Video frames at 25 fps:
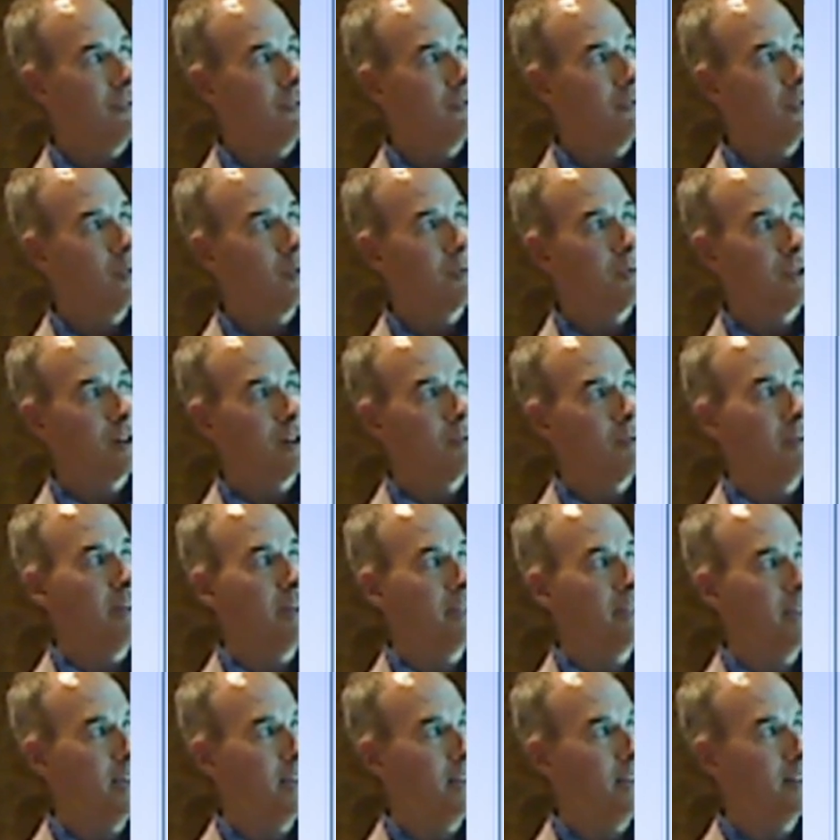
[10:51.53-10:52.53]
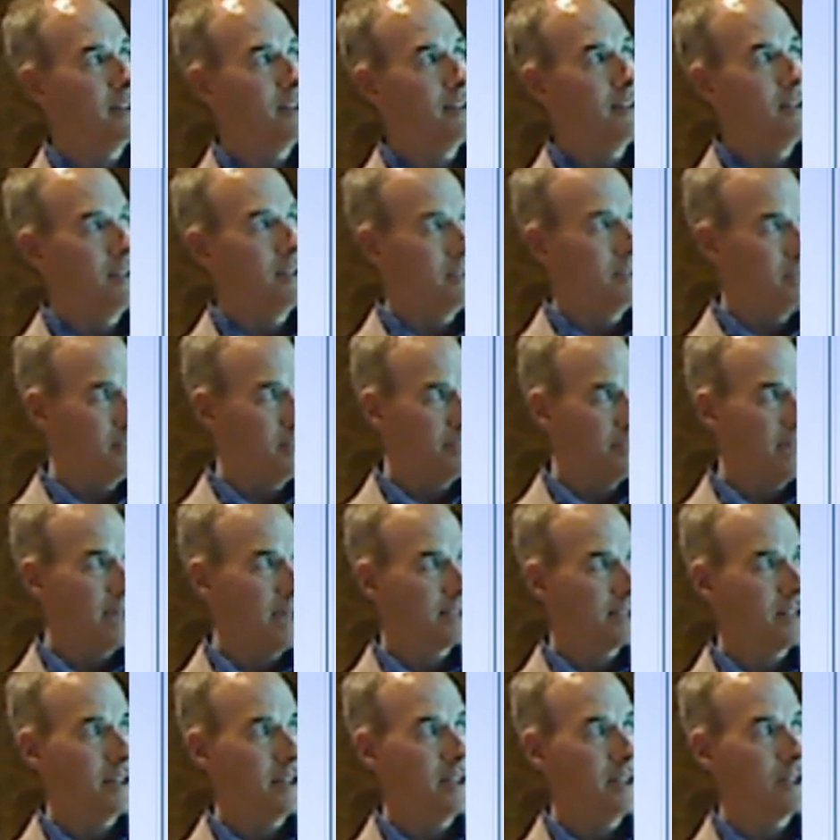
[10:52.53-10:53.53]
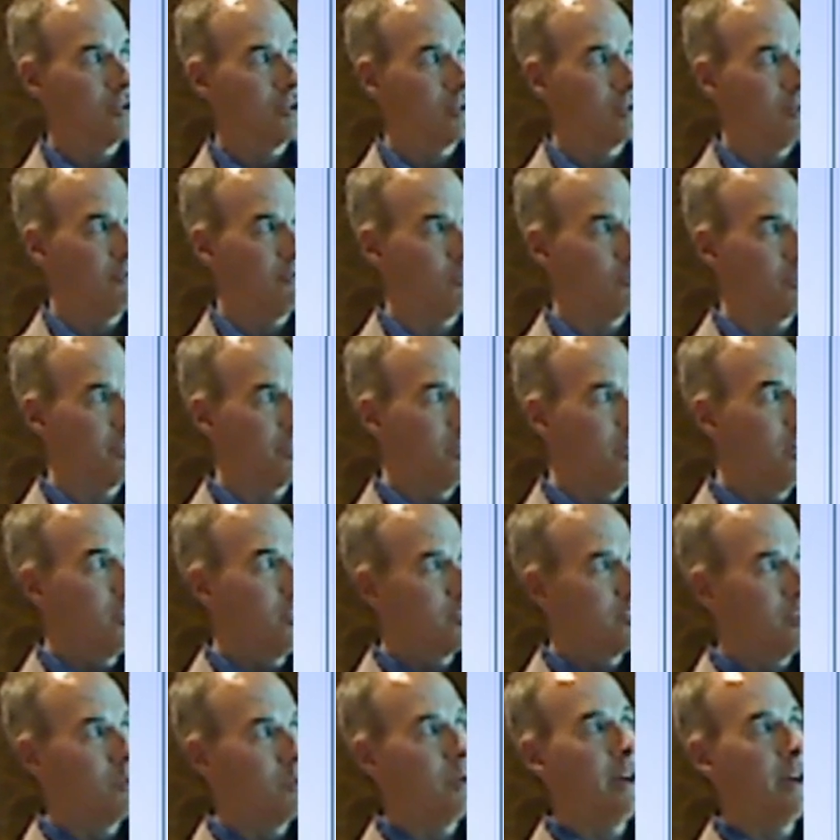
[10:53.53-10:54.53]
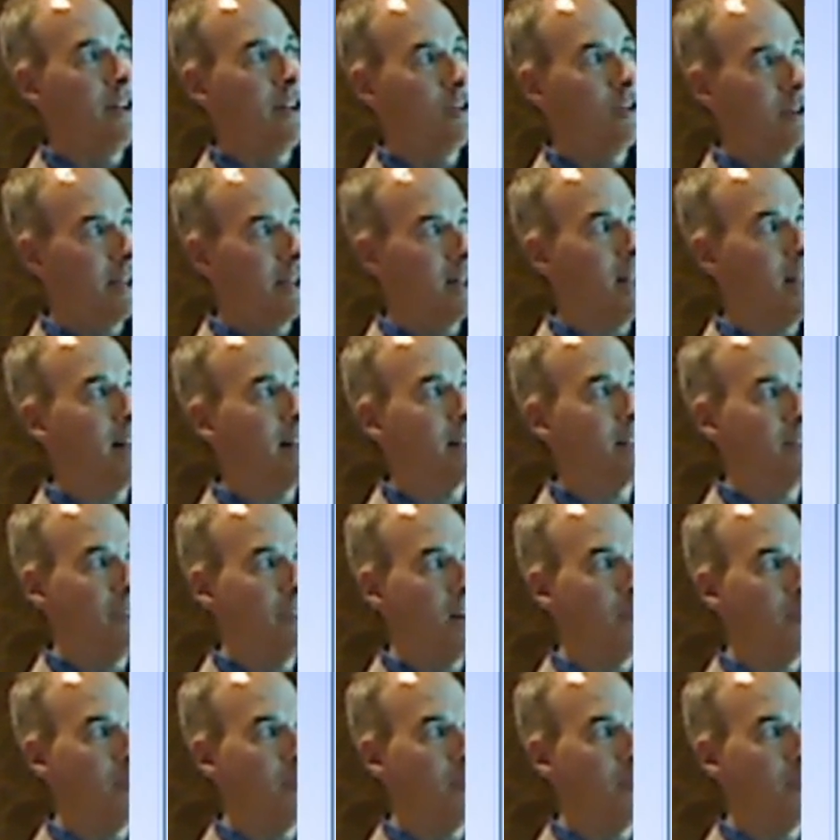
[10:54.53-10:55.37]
forms that are maintained and the tax ID and so forth. So, and you'll get lots of help.